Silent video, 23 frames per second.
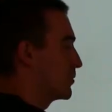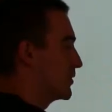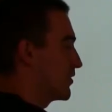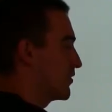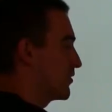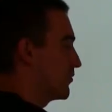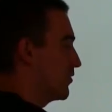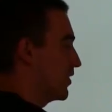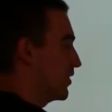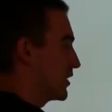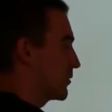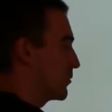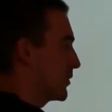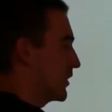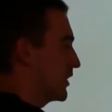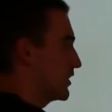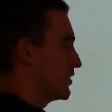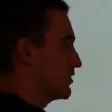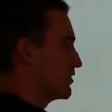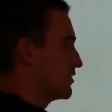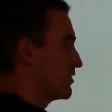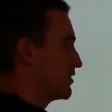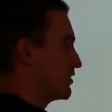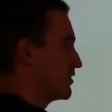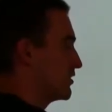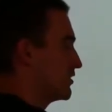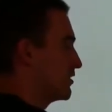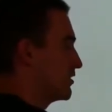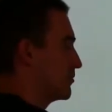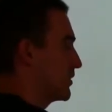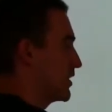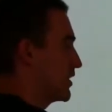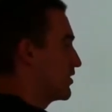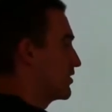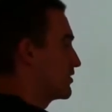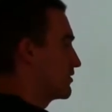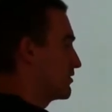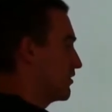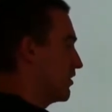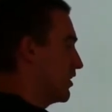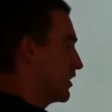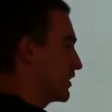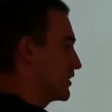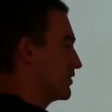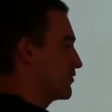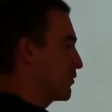me to the login page mm-hmm. because
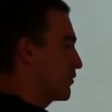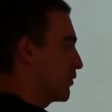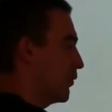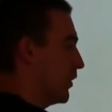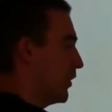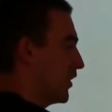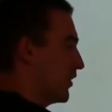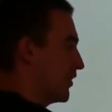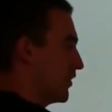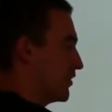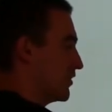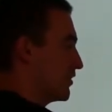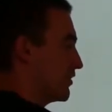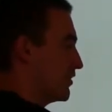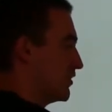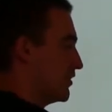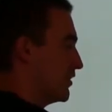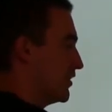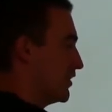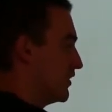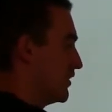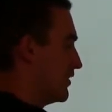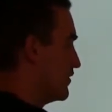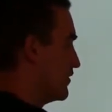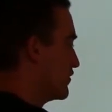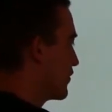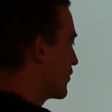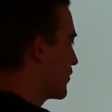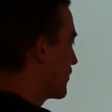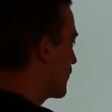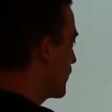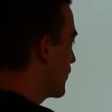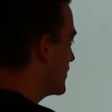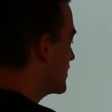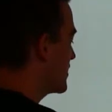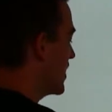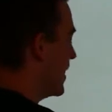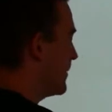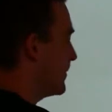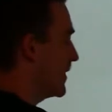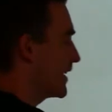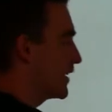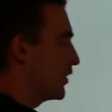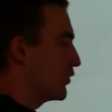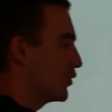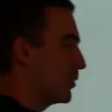login's required. So the first time
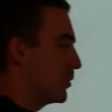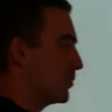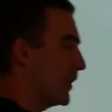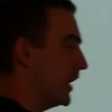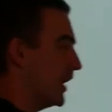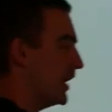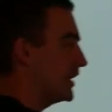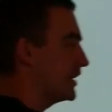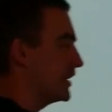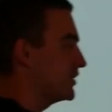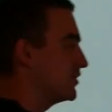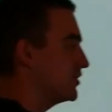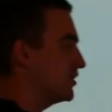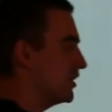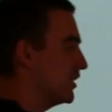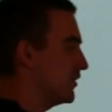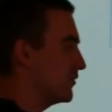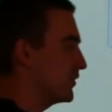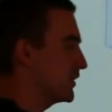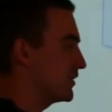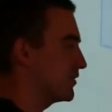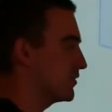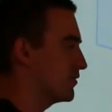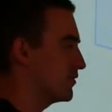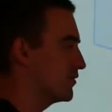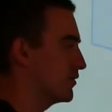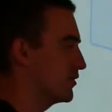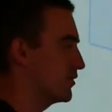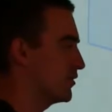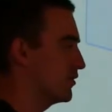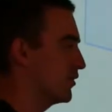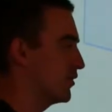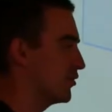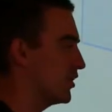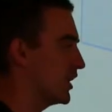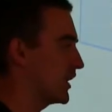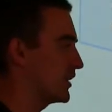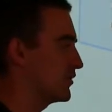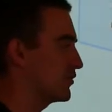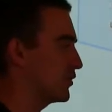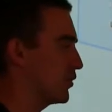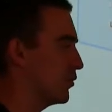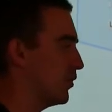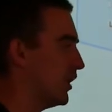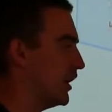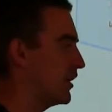I go to a page, if it's the
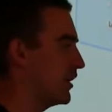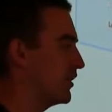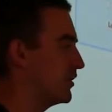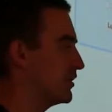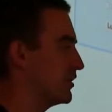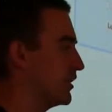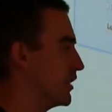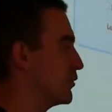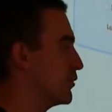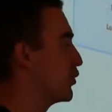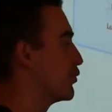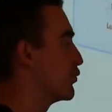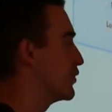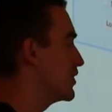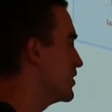login's required, it will